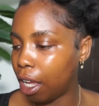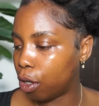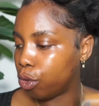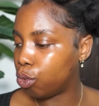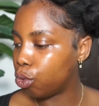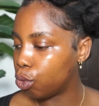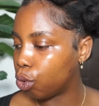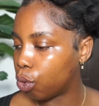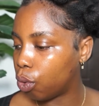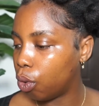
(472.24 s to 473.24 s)
how you
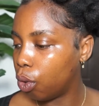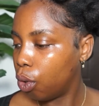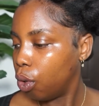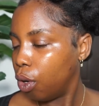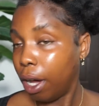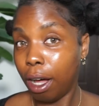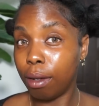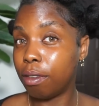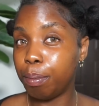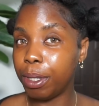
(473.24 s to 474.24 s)
know how
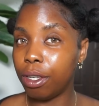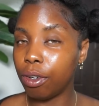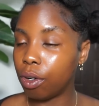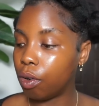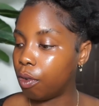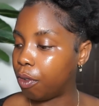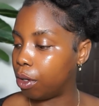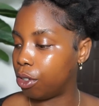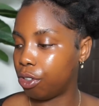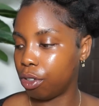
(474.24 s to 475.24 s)
to pick your
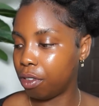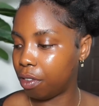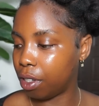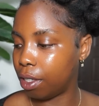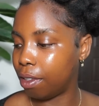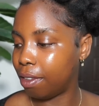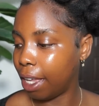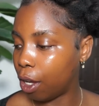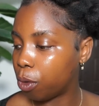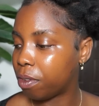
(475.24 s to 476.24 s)
foundation shade. It
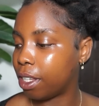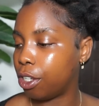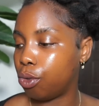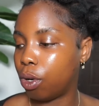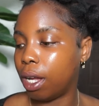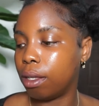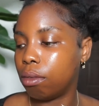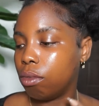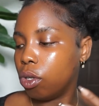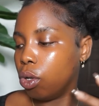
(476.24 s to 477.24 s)
helps that you can
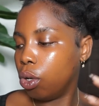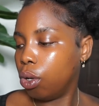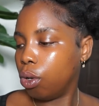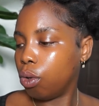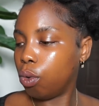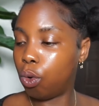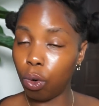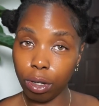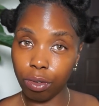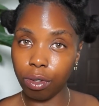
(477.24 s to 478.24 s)

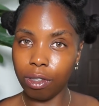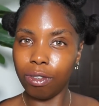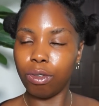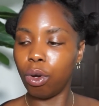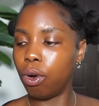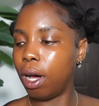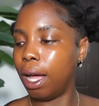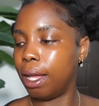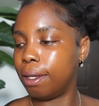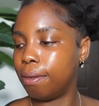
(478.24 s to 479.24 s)
go into the store
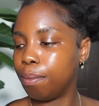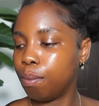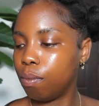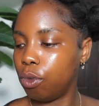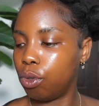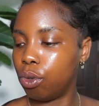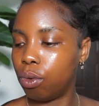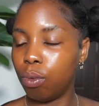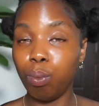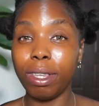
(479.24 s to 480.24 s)
and, you
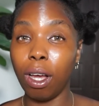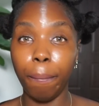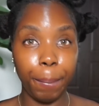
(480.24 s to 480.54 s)
know, without